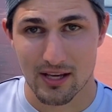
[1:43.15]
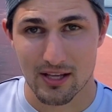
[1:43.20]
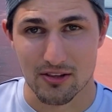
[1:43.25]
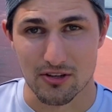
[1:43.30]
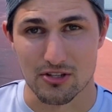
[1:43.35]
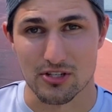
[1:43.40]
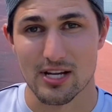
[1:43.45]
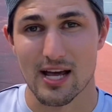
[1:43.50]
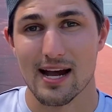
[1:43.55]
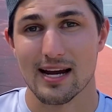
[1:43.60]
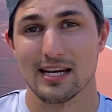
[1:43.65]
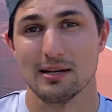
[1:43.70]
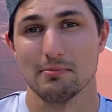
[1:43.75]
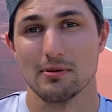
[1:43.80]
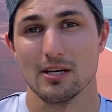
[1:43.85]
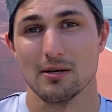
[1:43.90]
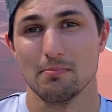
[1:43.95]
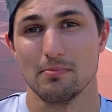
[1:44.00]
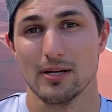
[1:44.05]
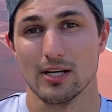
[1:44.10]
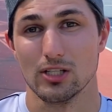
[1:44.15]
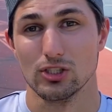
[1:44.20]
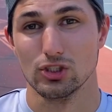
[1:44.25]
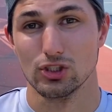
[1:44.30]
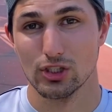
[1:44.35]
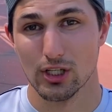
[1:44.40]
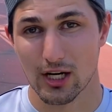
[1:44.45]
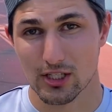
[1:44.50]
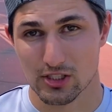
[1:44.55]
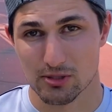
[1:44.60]
There's not gonna be a big
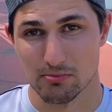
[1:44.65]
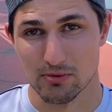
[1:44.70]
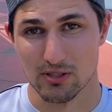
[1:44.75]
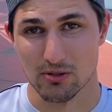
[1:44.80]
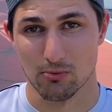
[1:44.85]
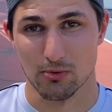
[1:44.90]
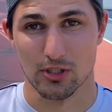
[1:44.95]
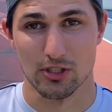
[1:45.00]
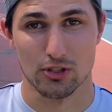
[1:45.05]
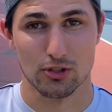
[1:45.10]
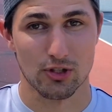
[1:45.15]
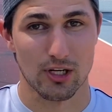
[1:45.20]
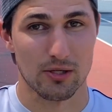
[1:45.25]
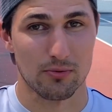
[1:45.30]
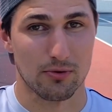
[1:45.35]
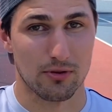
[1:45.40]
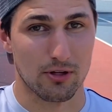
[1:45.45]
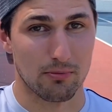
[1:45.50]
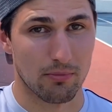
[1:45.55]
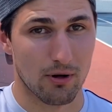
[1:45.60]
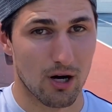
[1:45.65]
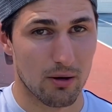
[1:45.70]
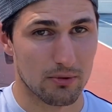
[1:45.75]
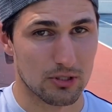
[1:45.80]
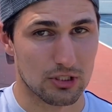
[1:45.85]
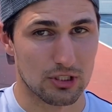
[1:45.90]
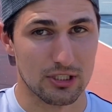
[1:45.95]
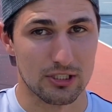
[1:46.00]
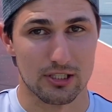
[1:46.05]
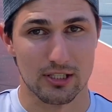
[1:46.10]
adjustment when you train with your ball
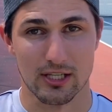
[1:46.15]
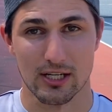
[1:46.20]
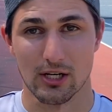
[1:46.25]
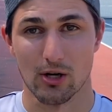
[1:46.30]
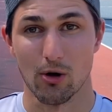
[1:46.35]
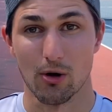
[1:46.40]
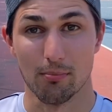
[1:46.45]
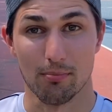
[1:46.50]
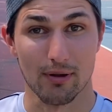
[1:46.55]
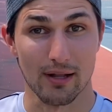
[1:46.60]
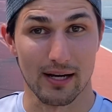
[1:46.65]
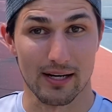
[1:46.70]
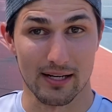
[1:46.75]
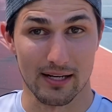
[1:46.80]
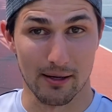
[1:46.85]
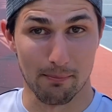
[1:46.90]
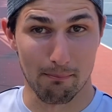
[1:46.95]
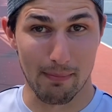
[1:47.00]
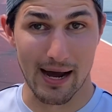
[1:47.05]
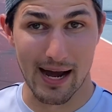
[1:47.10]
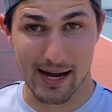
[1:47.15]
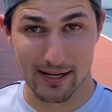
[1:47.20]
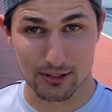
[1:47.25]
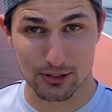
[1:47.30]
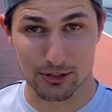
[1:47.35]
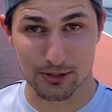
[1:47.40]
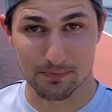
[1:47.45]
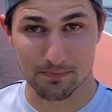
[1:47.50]
machine to then go and play in a match.